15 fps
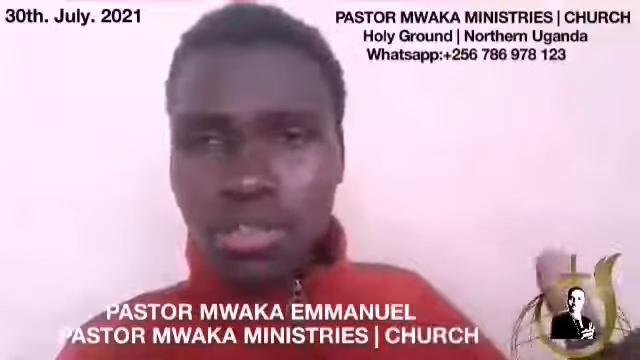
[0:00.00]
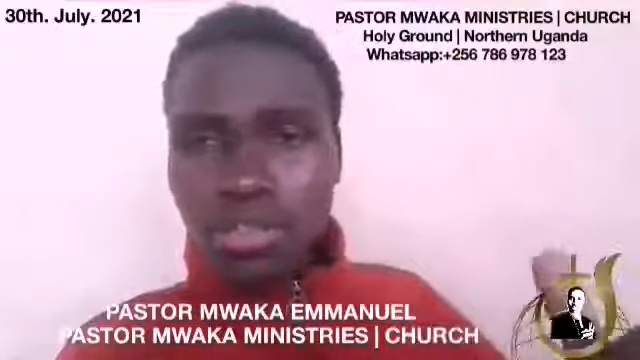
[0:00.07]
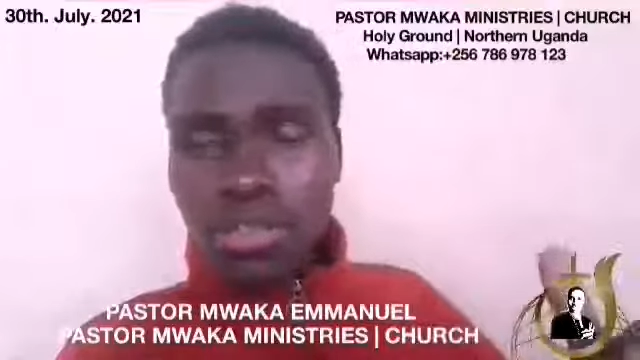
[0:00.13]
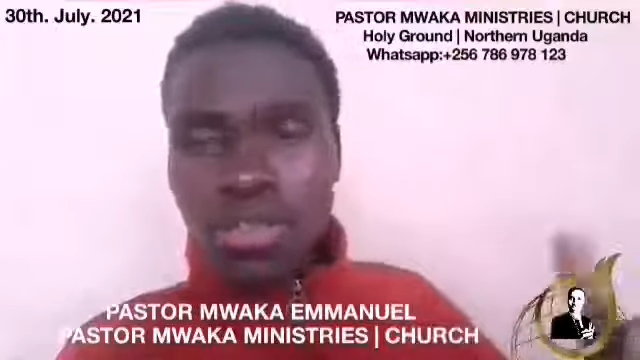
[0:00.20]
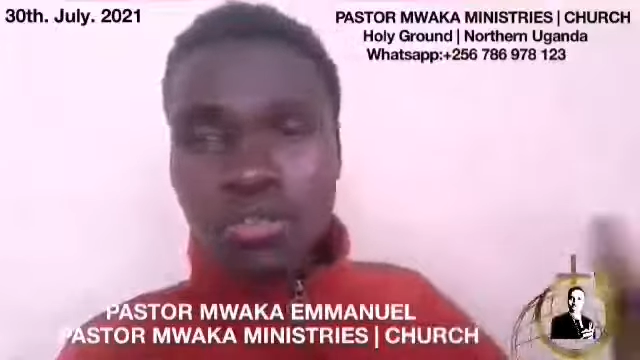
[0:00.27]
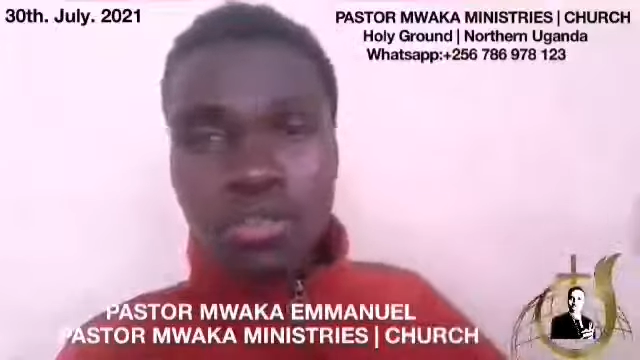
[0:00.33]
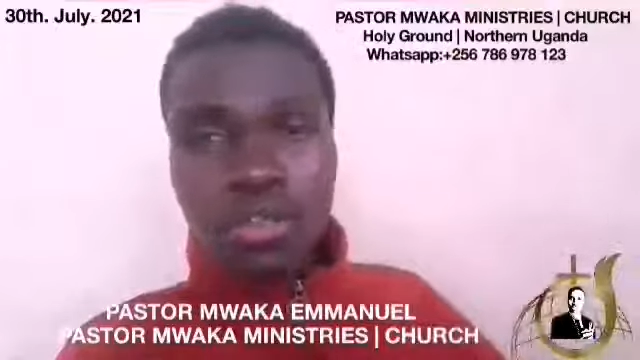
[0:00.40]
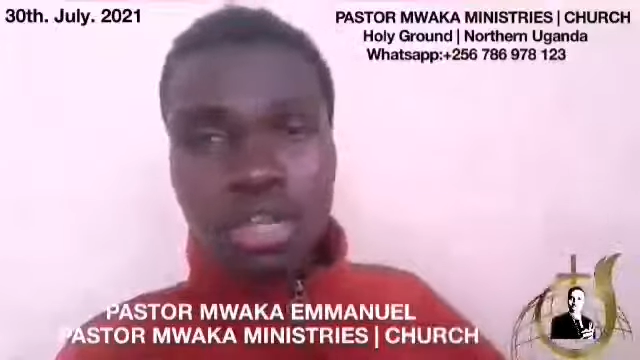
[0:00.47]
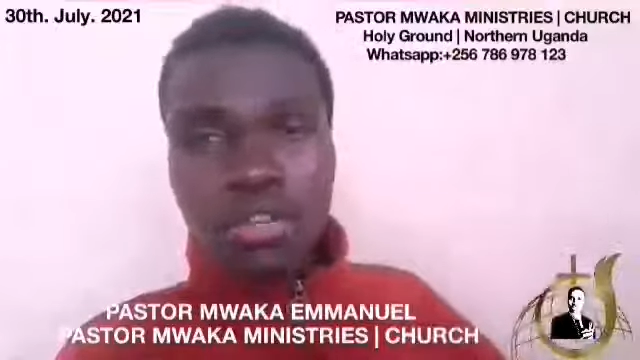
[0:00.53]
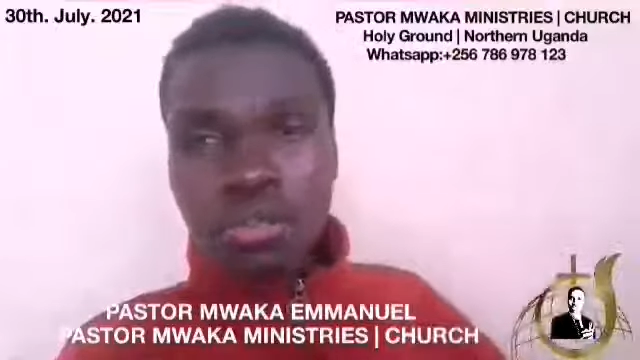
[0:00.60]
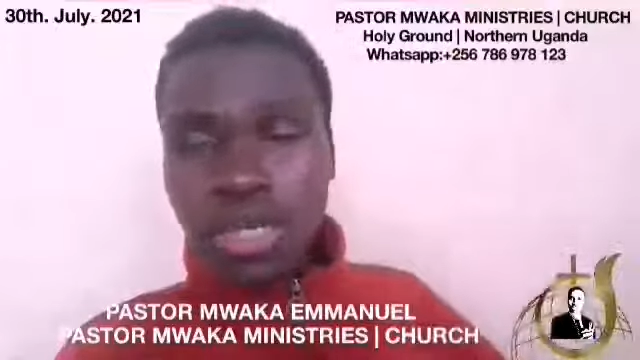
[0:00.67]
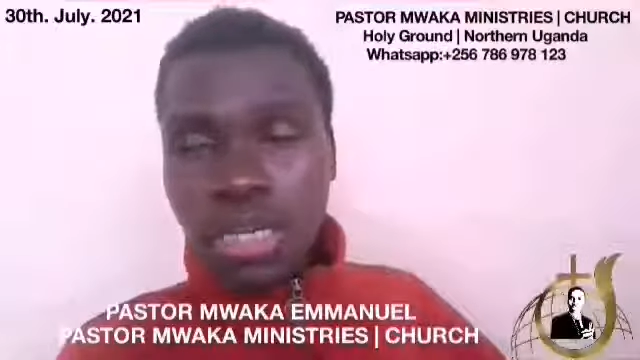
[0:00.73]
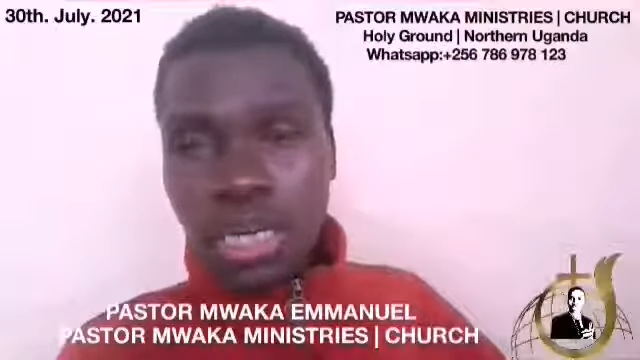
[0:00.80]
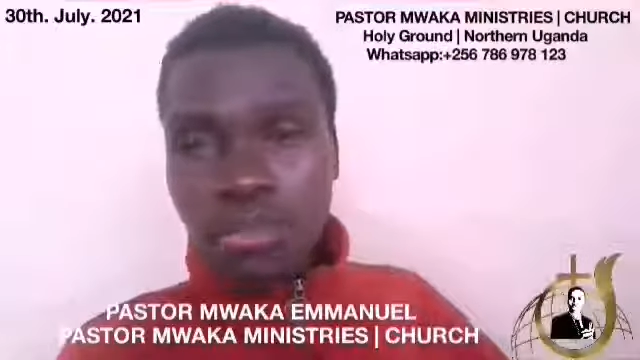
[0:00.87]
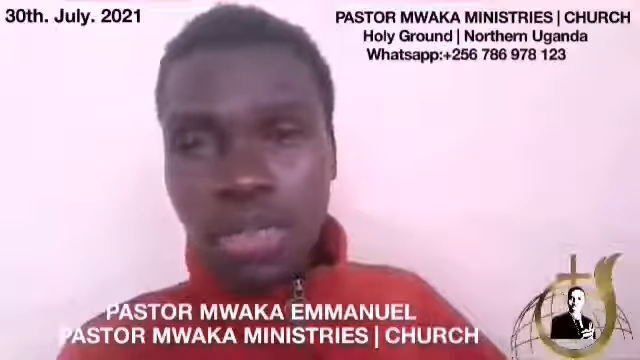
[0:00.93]
So if you want
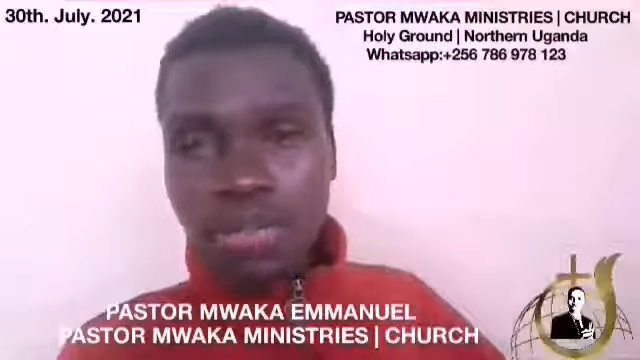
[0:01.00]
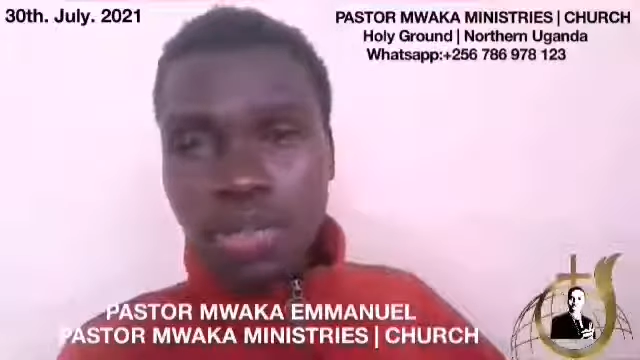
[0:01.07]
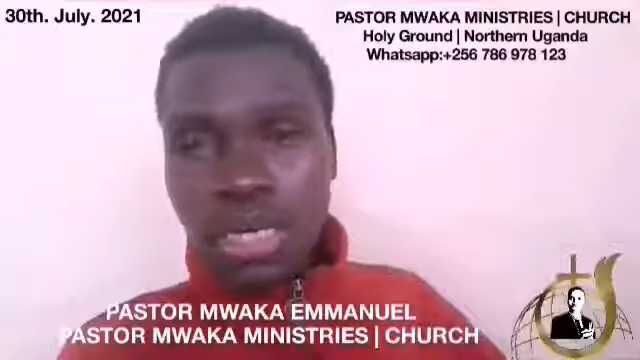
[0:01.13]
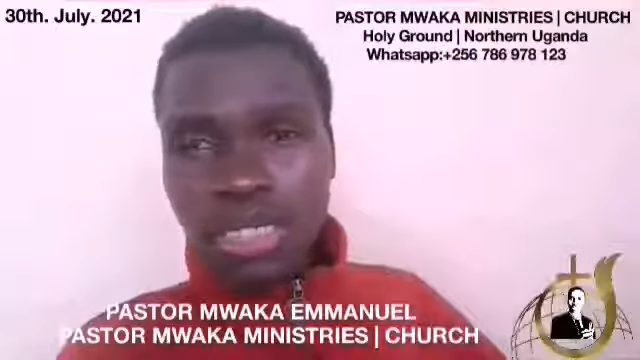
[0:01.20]
to become a